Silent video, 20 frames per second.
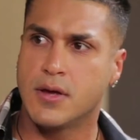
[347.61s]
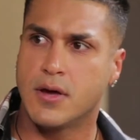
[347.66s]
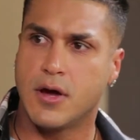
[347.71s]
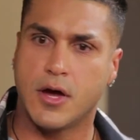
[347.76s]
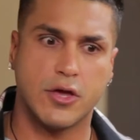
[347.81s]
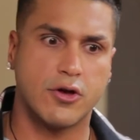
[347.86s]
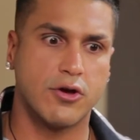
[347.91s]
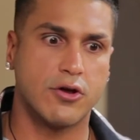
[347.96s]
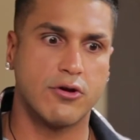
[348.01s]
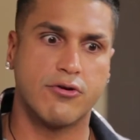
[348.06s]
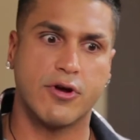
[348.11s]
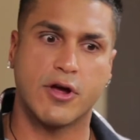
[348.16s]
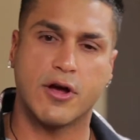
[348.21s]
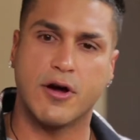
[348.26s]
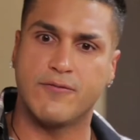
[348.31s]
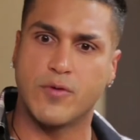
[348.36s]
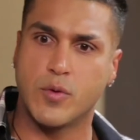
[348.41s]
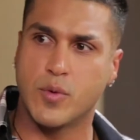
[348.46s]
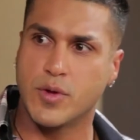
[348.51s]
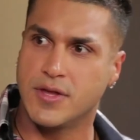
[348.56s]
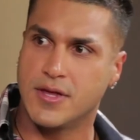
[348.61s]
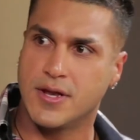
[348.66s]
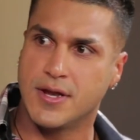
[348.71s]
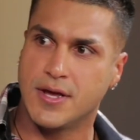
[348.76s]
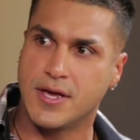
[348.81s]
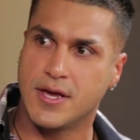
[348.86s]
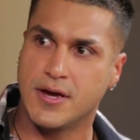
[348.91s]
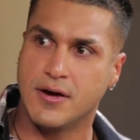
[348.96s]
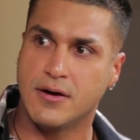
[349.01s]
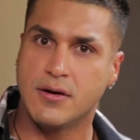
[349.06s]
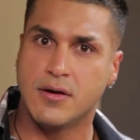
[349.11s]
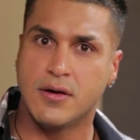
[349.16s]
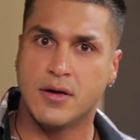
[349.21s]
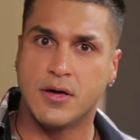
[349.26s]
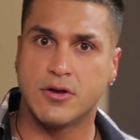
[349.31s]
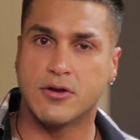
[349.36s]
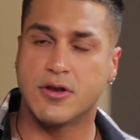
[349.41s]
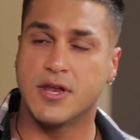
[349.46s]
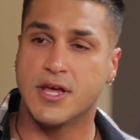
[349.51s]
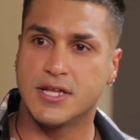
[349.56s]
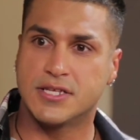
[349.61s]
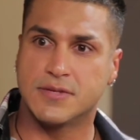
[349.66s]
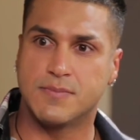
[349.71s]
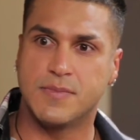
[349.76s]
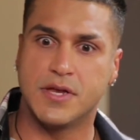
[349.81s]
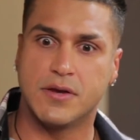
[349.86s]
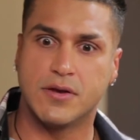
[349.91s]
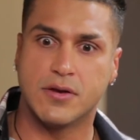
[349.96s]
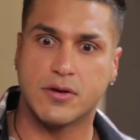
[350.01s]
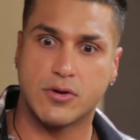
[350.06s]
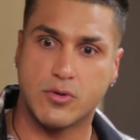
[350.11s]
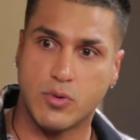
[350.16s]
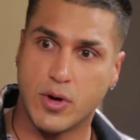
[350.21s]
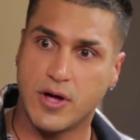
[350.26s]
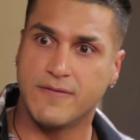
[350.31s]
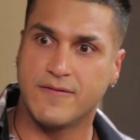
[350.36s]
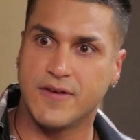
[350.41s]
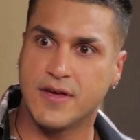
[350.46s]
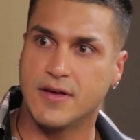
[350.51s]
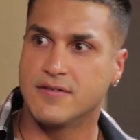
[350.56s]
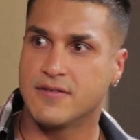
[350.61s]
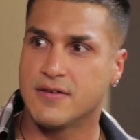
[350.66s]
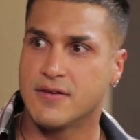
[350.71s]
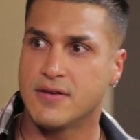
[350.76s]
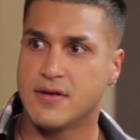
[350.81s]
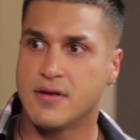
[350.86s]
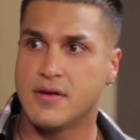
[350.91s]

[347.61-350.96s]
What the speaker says: Are you going to recover within a year? Today it's been 12 years.